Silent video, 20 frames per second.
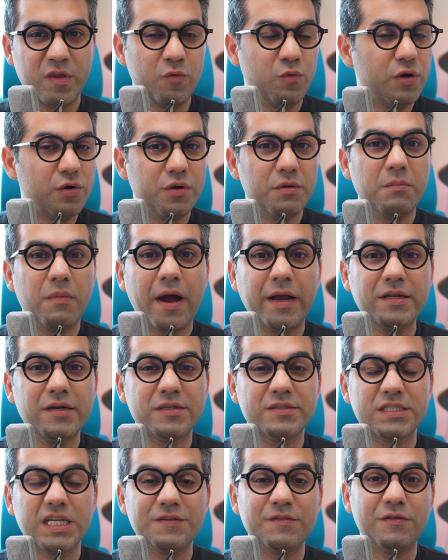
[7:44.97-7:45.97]
We remind
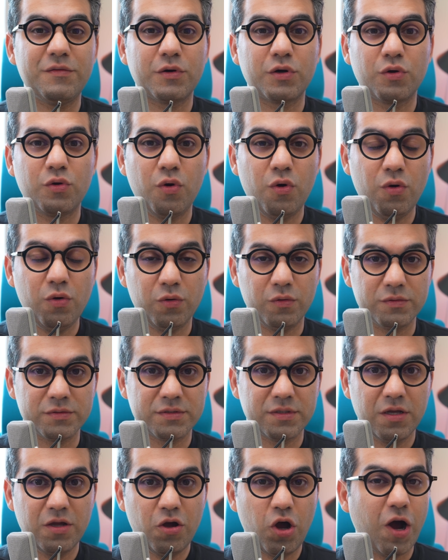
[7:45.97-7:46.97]
ourselves of our
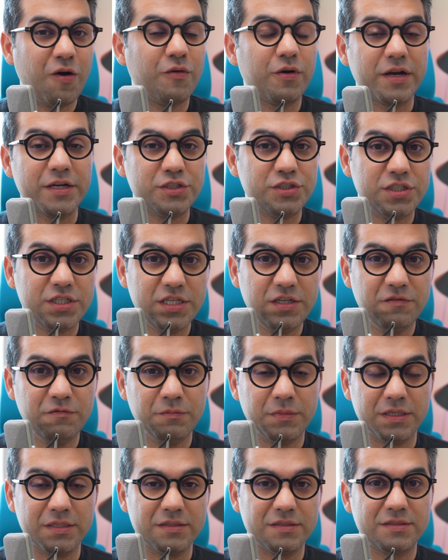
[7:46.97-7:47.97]
goals, of our
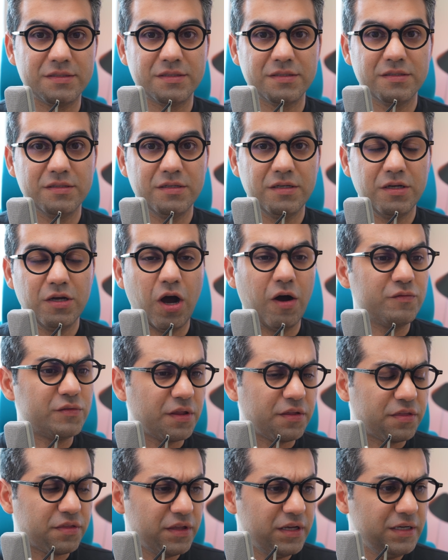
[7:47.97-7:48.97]
achievements, of
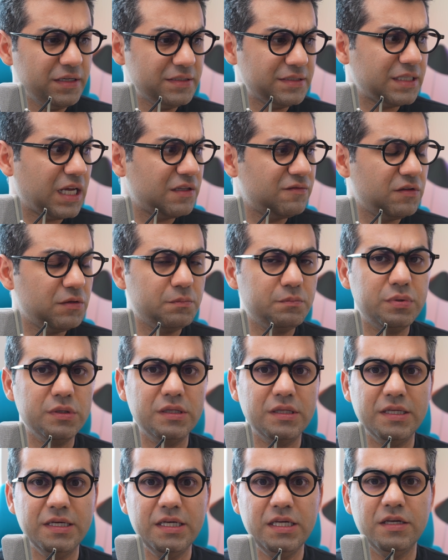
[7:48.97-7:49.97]
the things that we
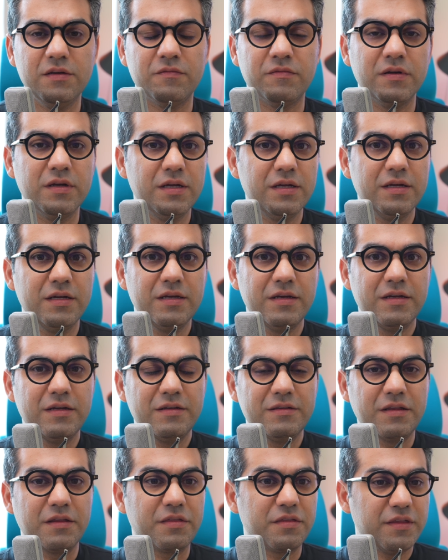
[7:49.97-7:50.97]
believe,
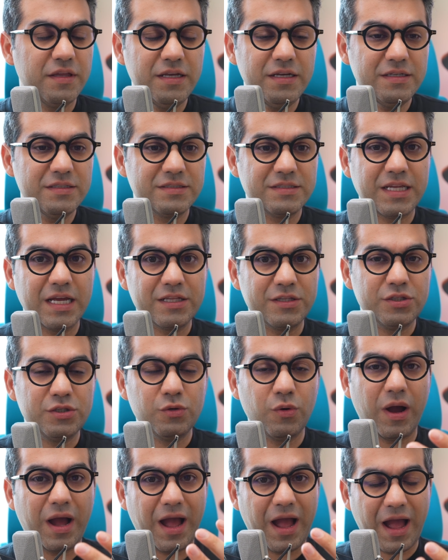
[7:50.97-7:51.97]
the things that
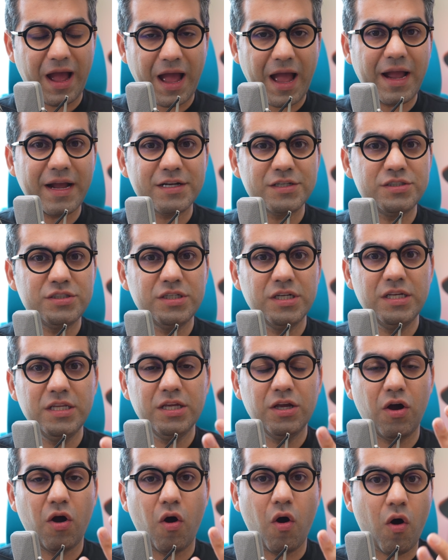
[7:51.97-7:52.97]
you
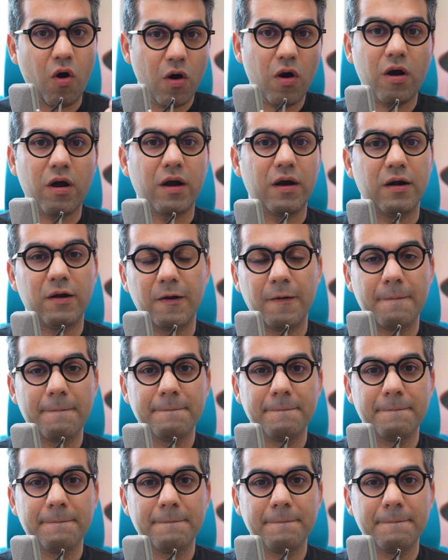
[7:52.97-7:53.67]
actually are,